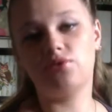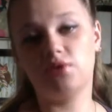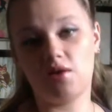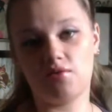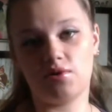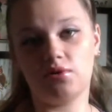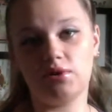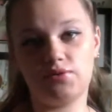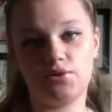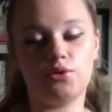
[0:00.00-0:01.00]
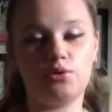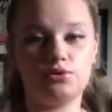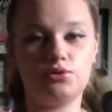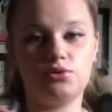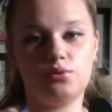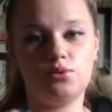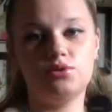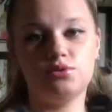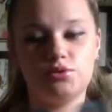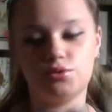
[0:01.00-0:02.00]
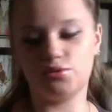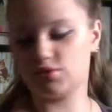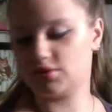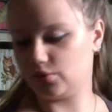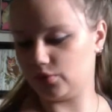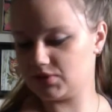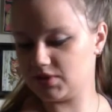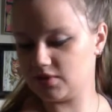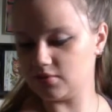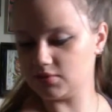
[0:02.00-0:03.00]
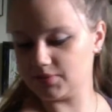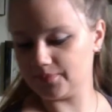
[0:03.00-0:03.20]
CoverGirl if you're going to do still singles.